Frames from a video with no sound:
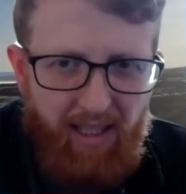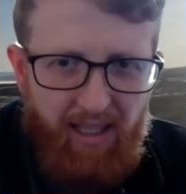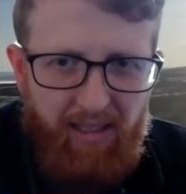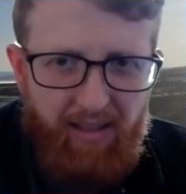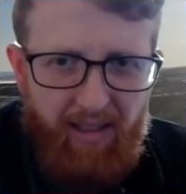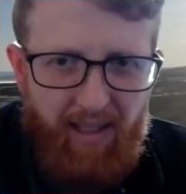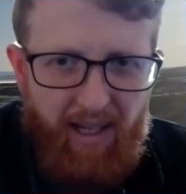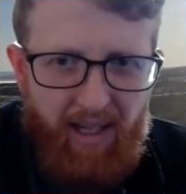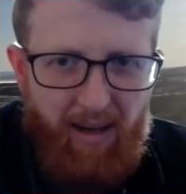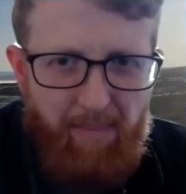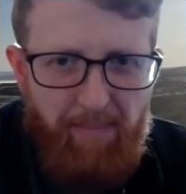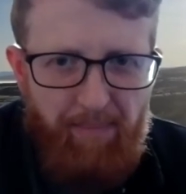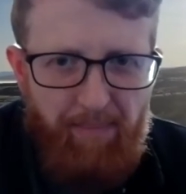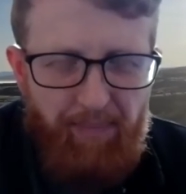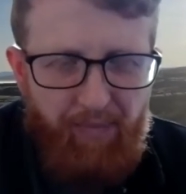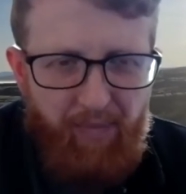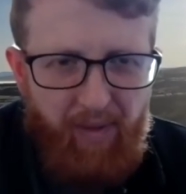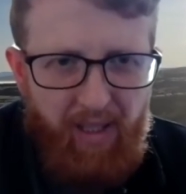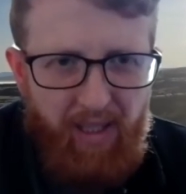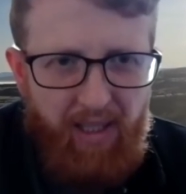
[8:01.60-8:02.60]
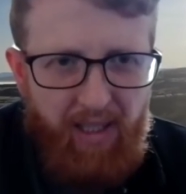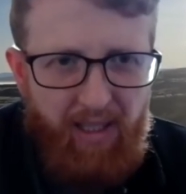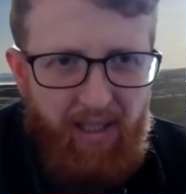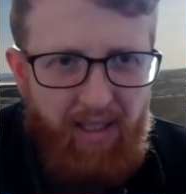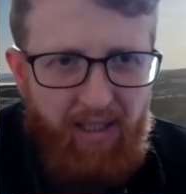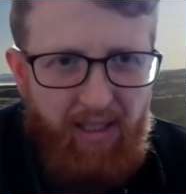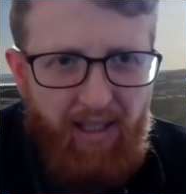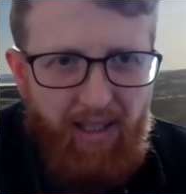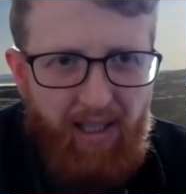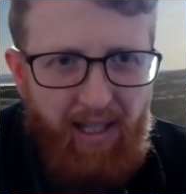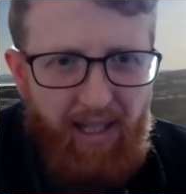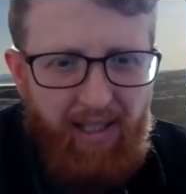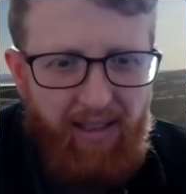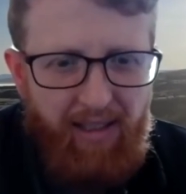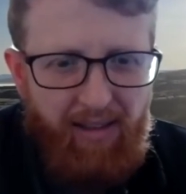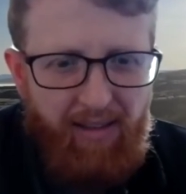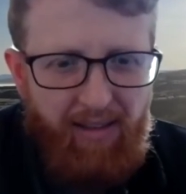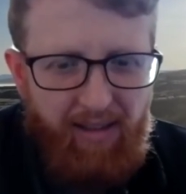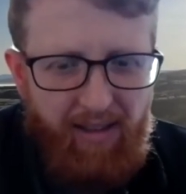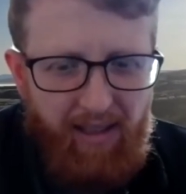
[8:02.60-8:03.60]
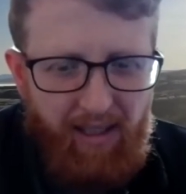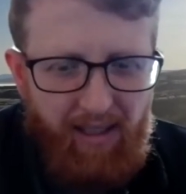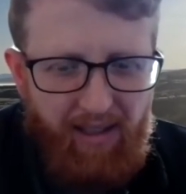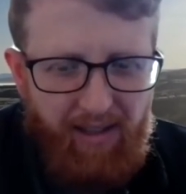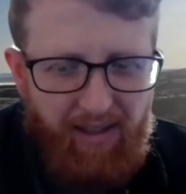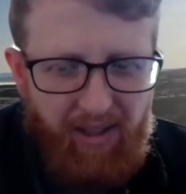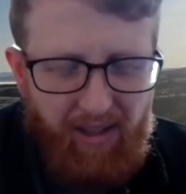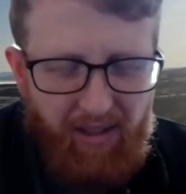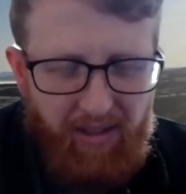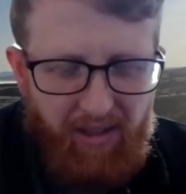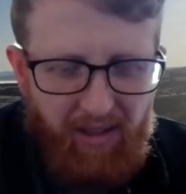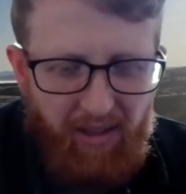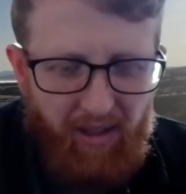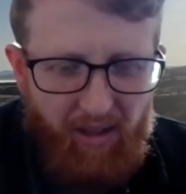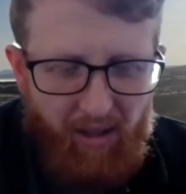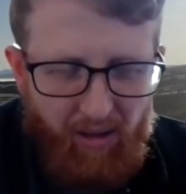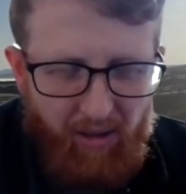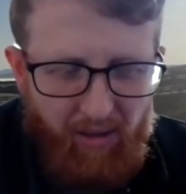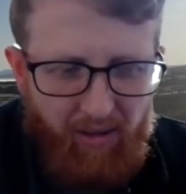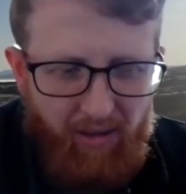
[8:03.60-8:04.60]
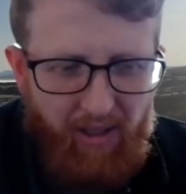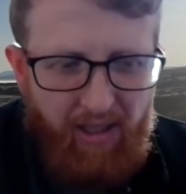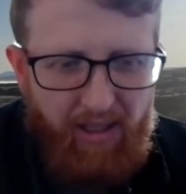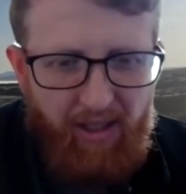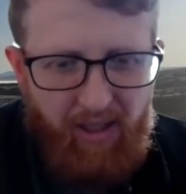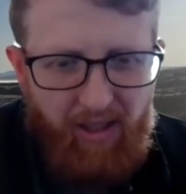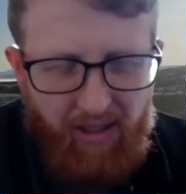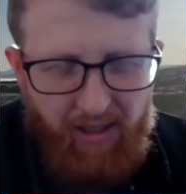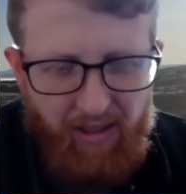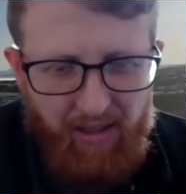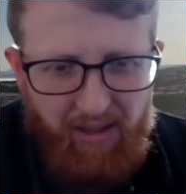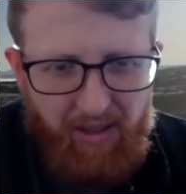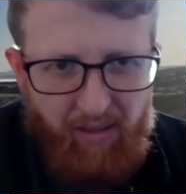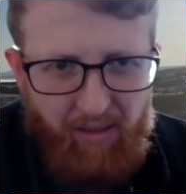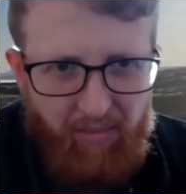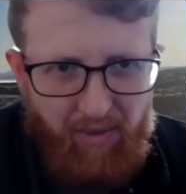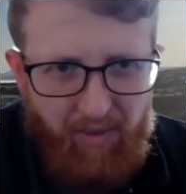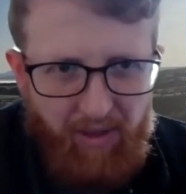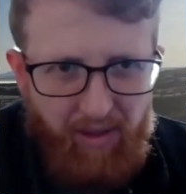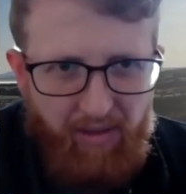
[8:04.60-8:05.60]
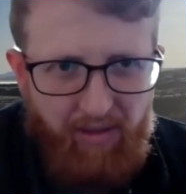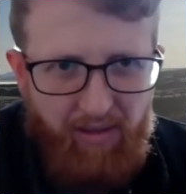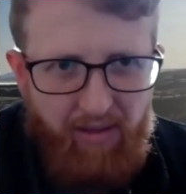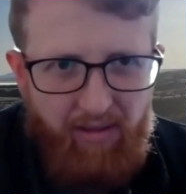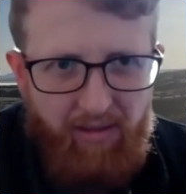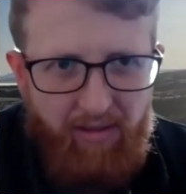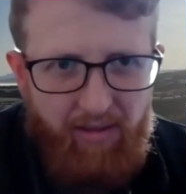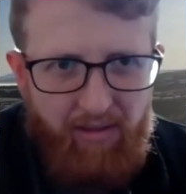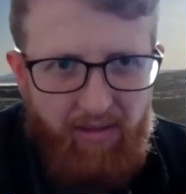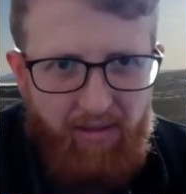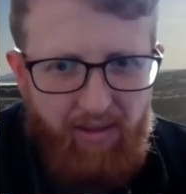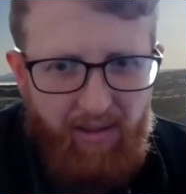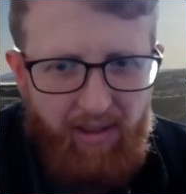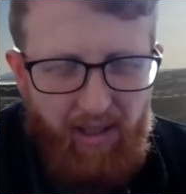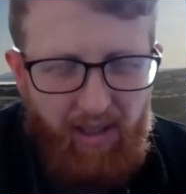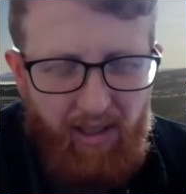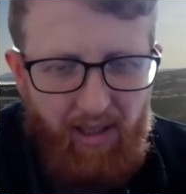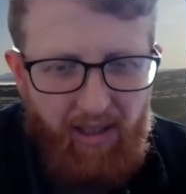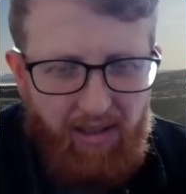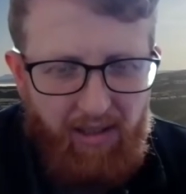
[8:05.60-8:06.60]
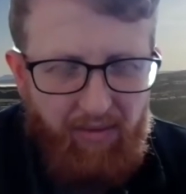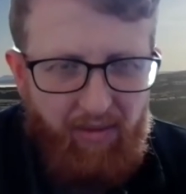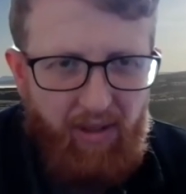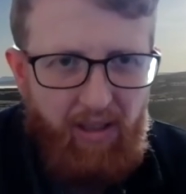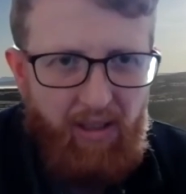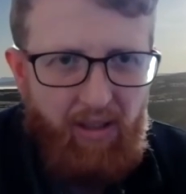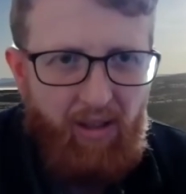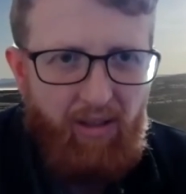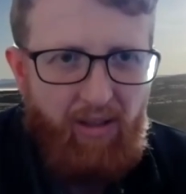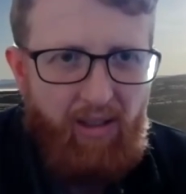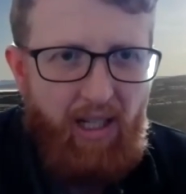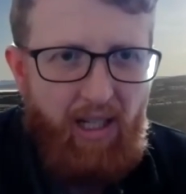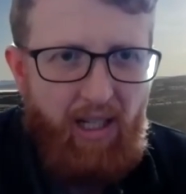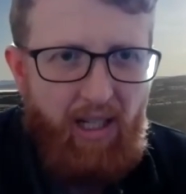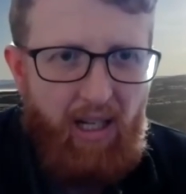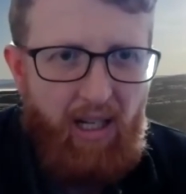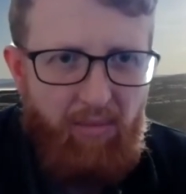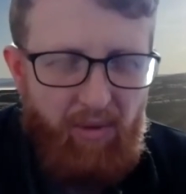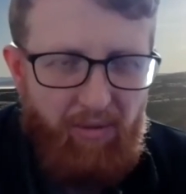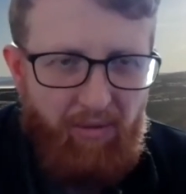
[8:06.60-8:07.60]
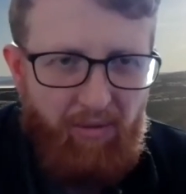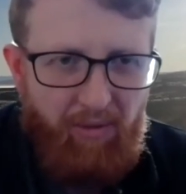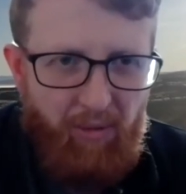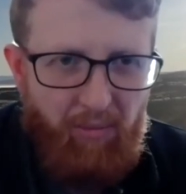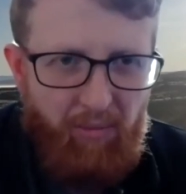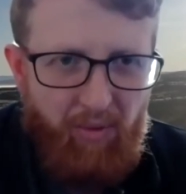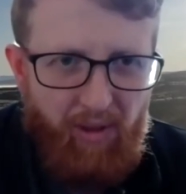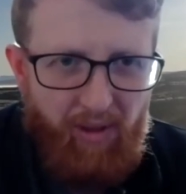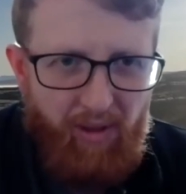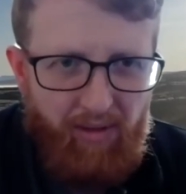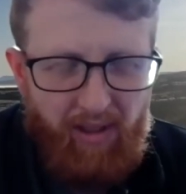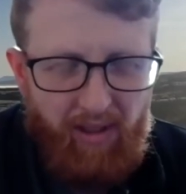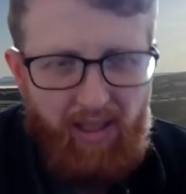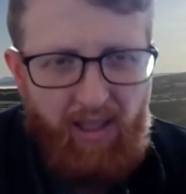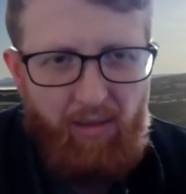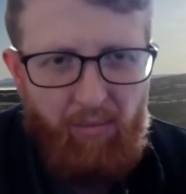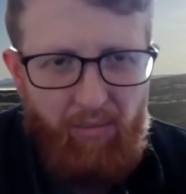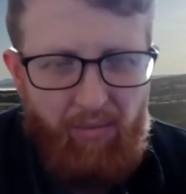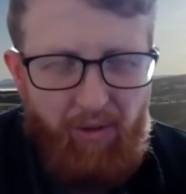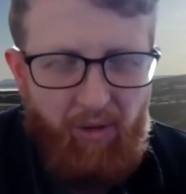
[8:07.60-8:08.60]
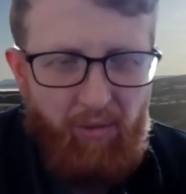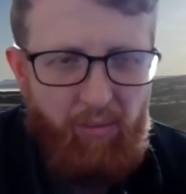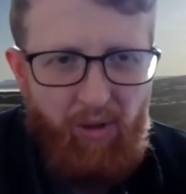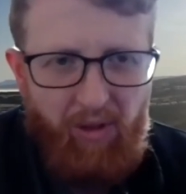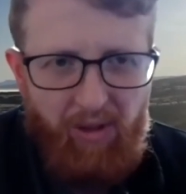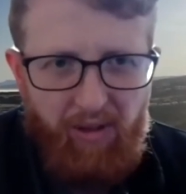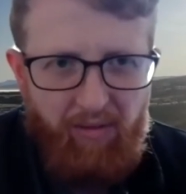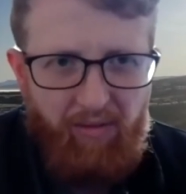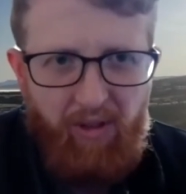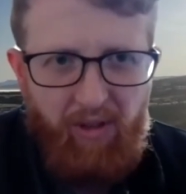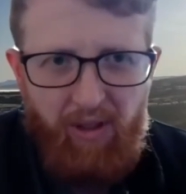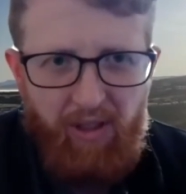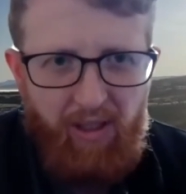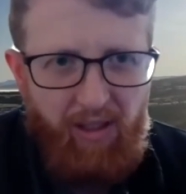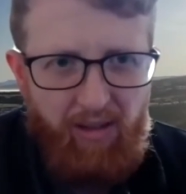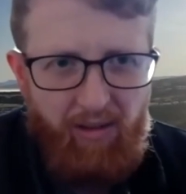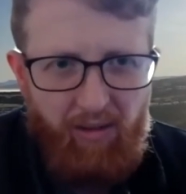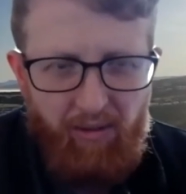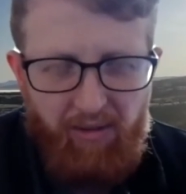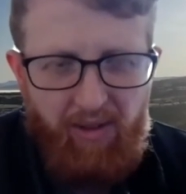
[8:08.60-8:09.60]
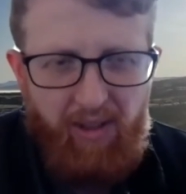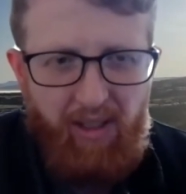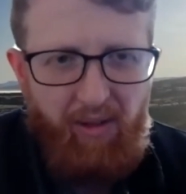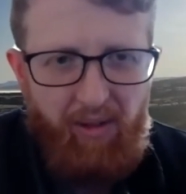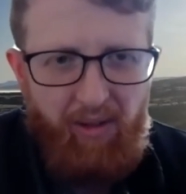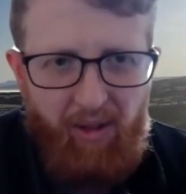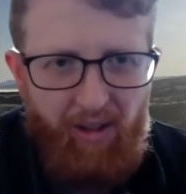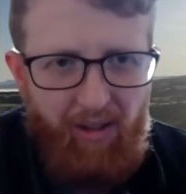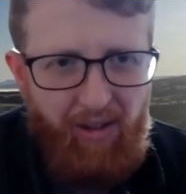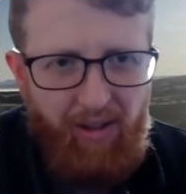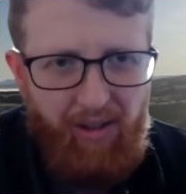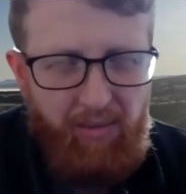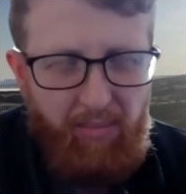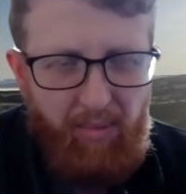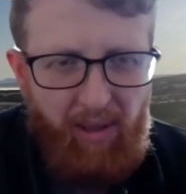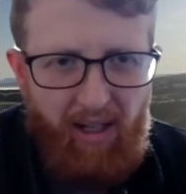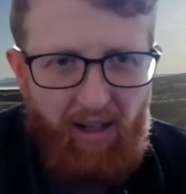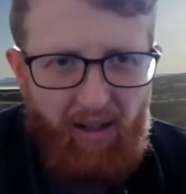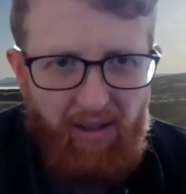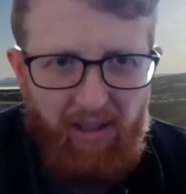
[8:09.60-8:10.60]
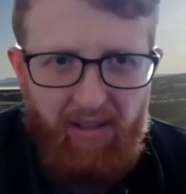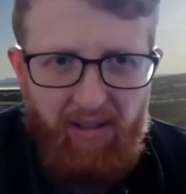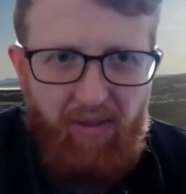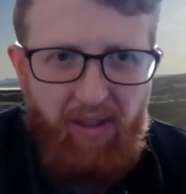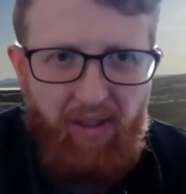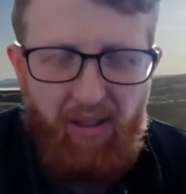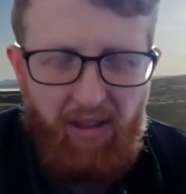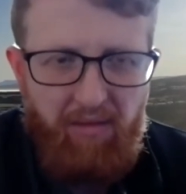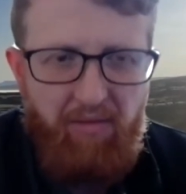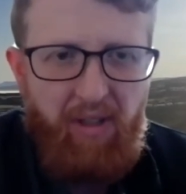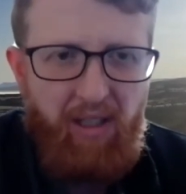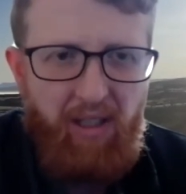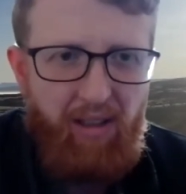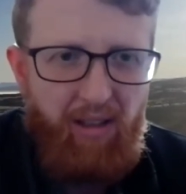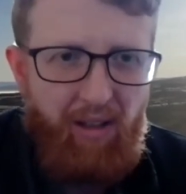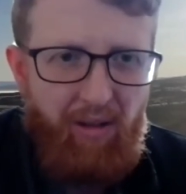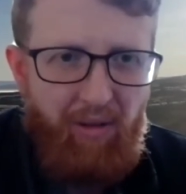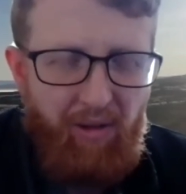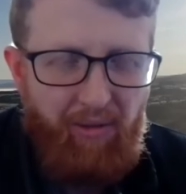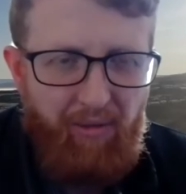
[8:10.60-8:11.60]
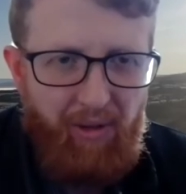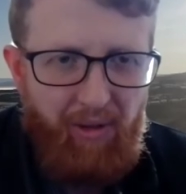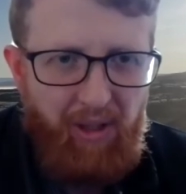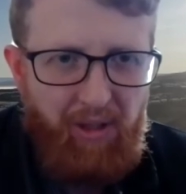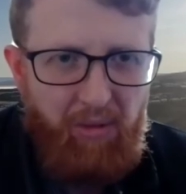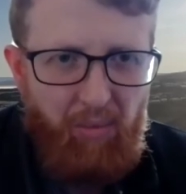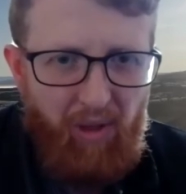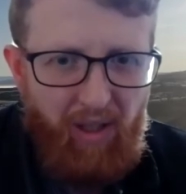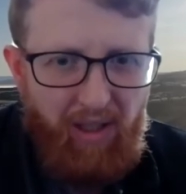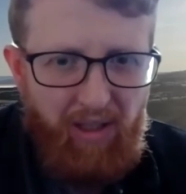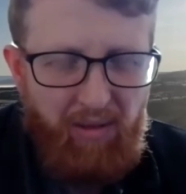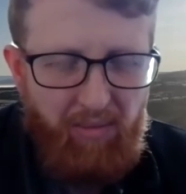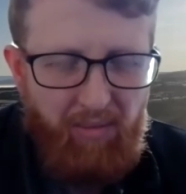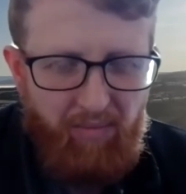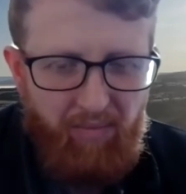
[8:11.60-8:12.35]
Um, and it, at such a low energy consumption, it's a very low carbon footprint. The carbon footprint of New Zealand, of South Island's power is very, very low in the first place.